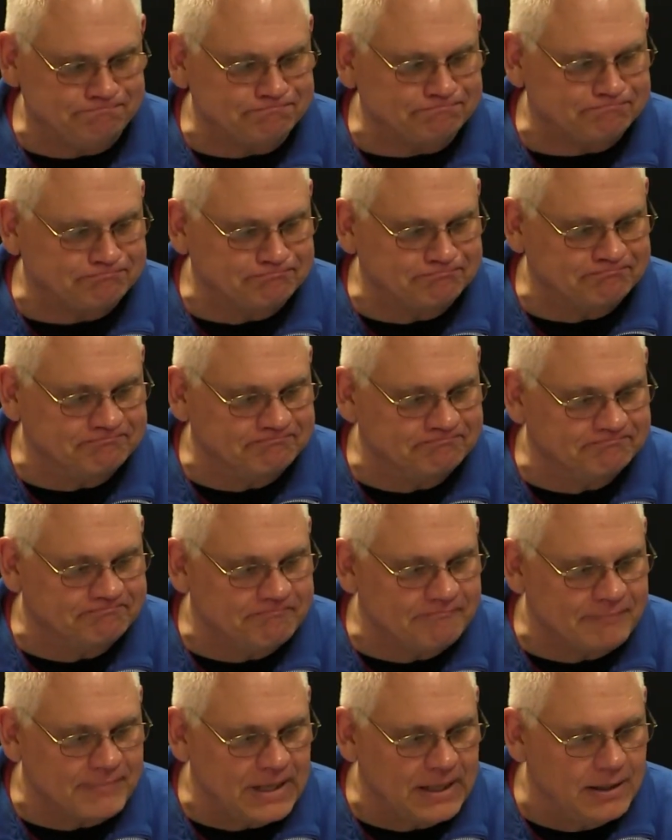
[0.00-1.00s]

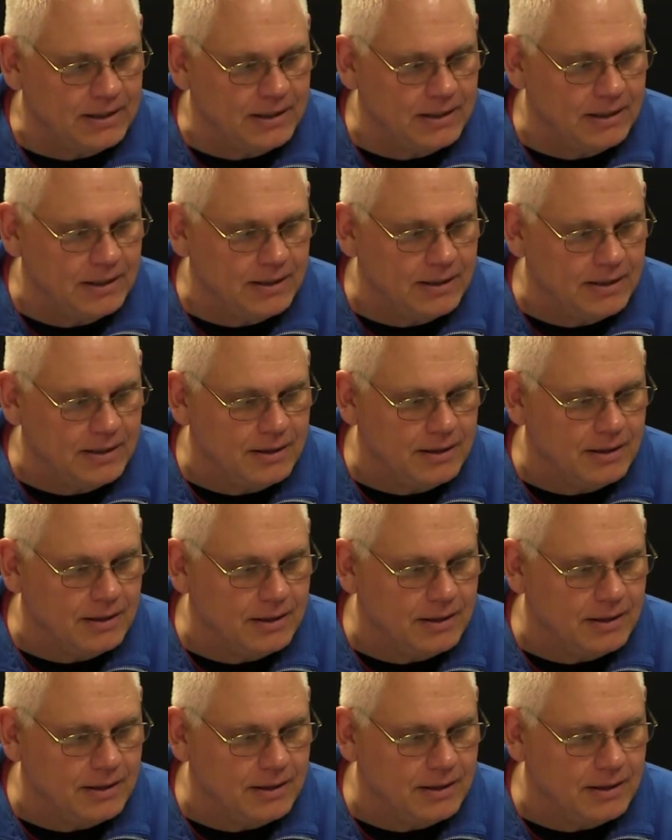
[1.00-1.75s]
[no speech]